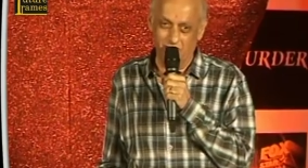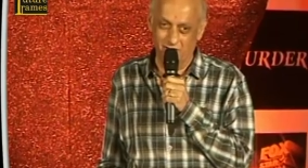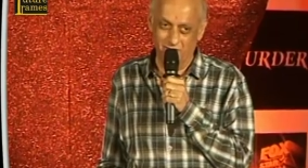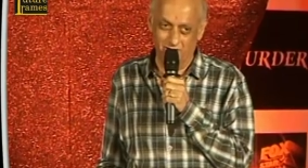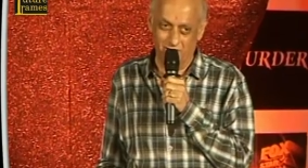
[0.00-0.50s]

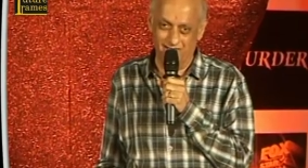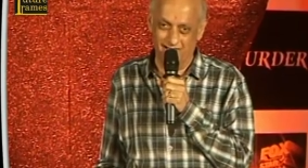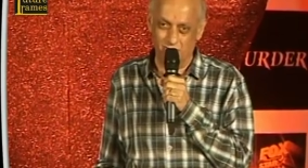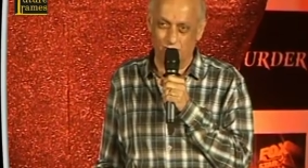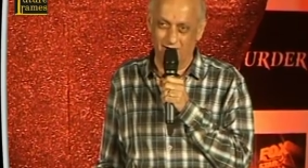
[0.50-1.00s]
chair because
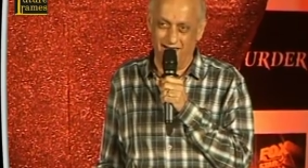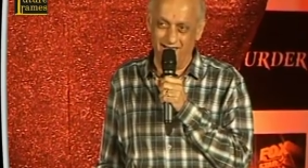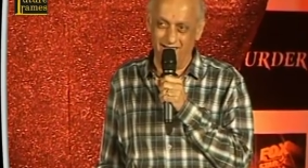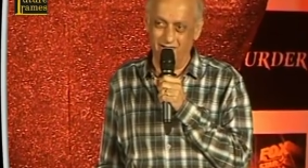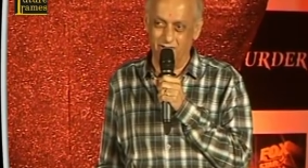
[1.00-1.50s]
that's what
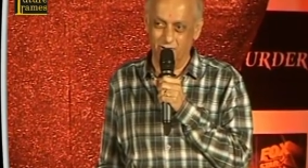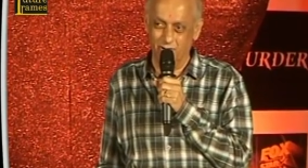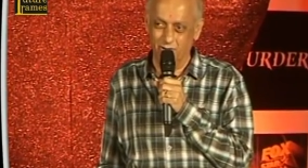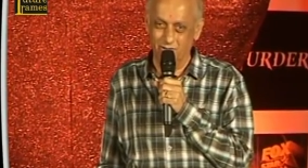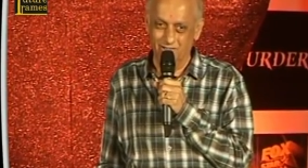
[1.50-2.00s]
I intend
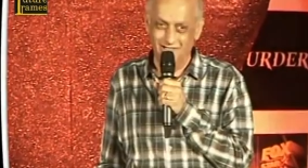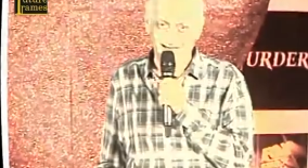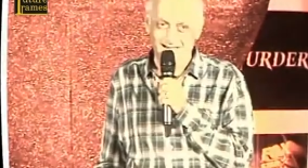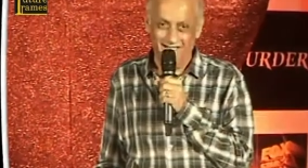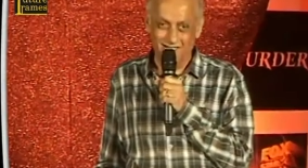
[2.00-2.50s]
to do.
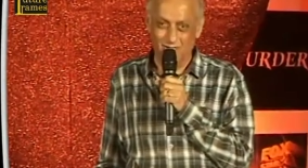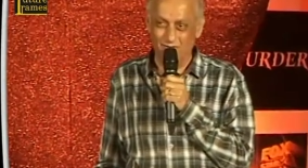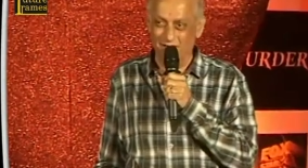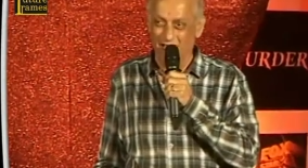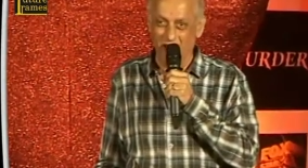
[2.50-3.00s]

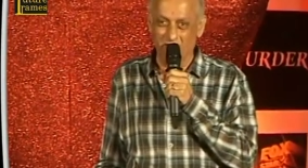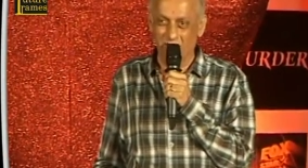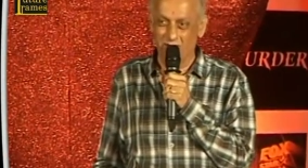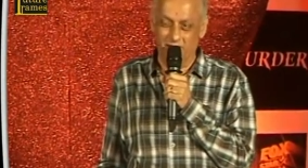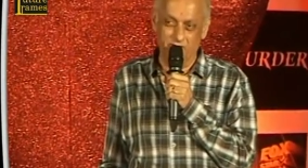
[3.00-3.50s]
So we
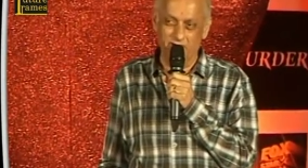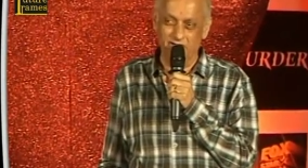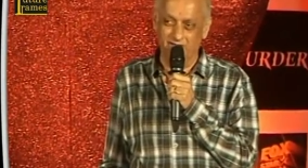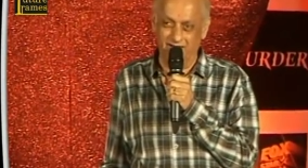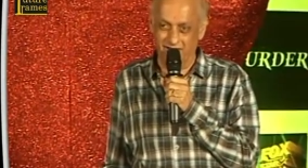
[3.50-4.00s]
have a
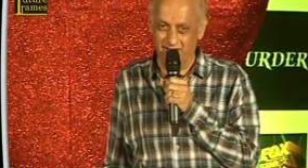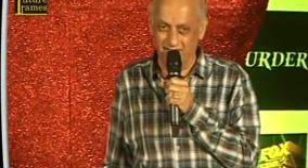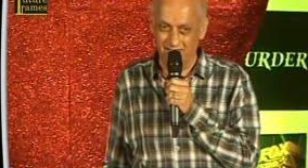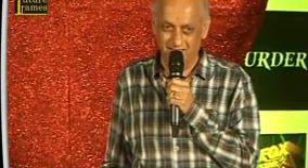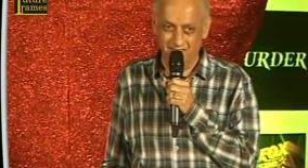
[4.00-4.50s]
debutant
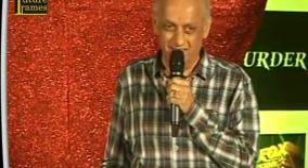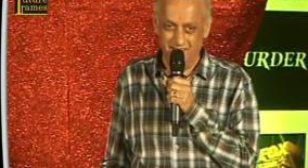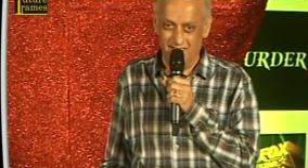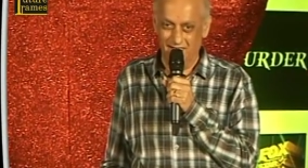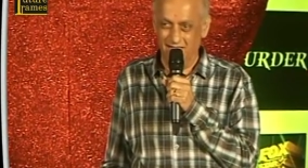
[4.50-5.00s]
director,
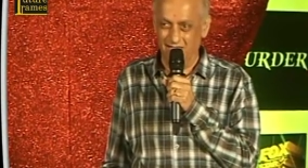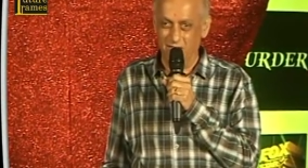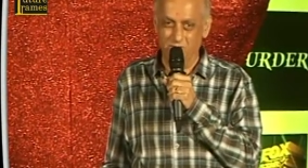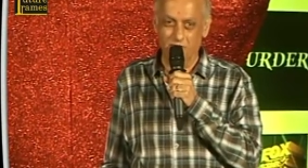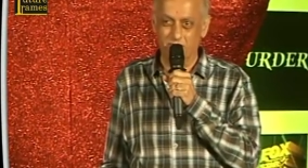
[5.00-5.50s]
a
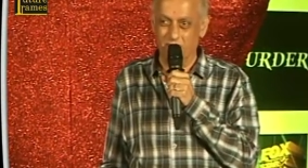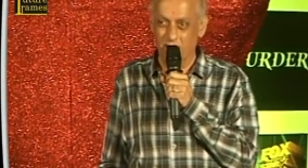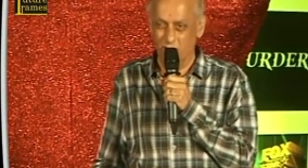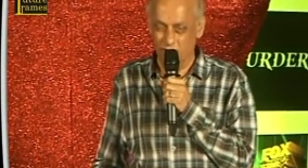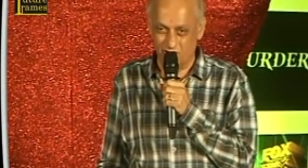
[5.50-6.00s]
debutant
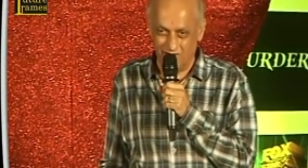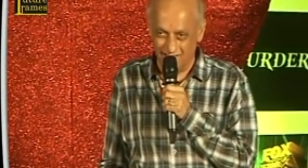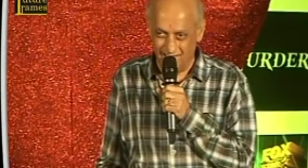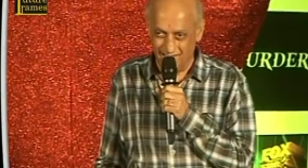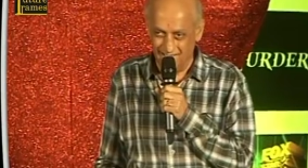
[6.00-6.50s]

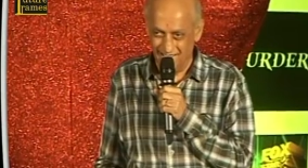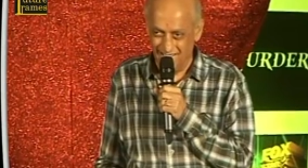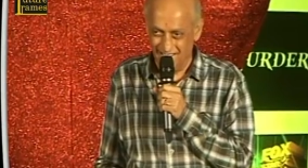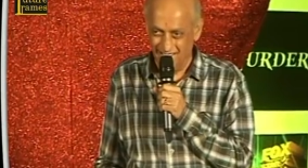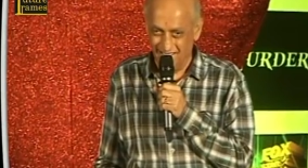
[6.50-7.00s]
producer
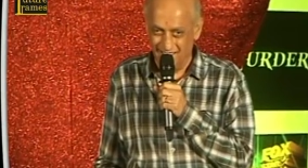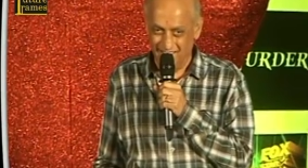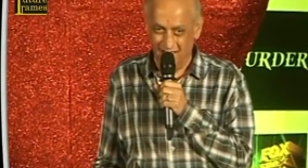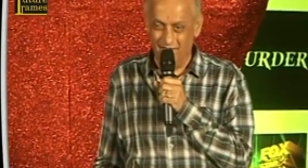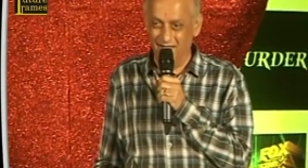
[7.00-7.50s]

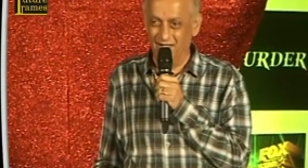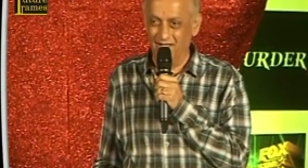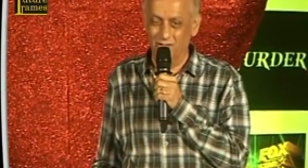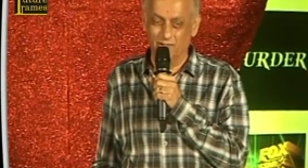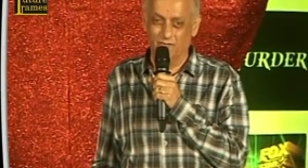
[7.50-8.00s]

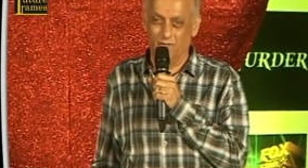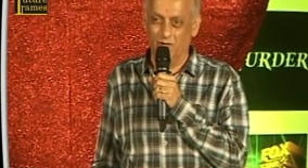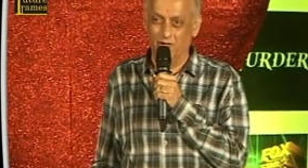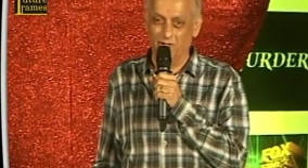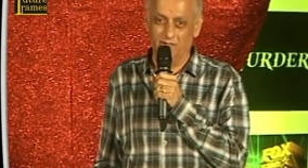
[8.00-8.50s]
coming into the
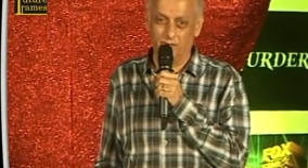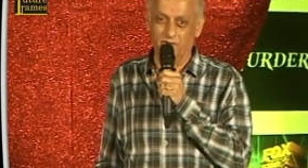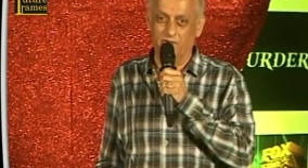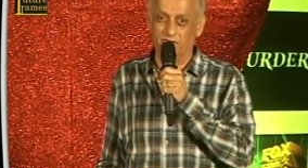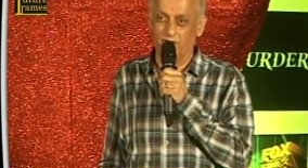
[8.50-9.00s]
foray on the
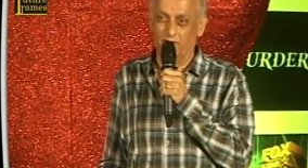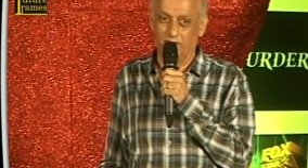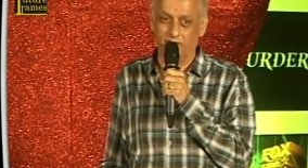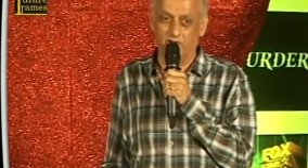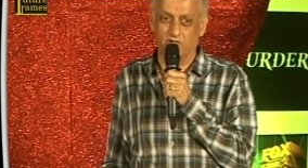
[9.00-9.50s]
25th year
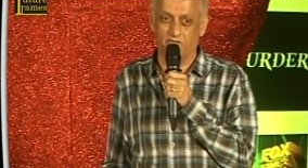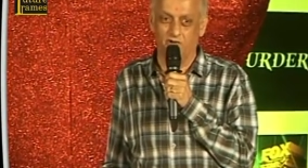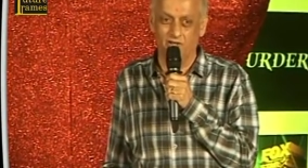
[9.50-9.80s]
of Vishesh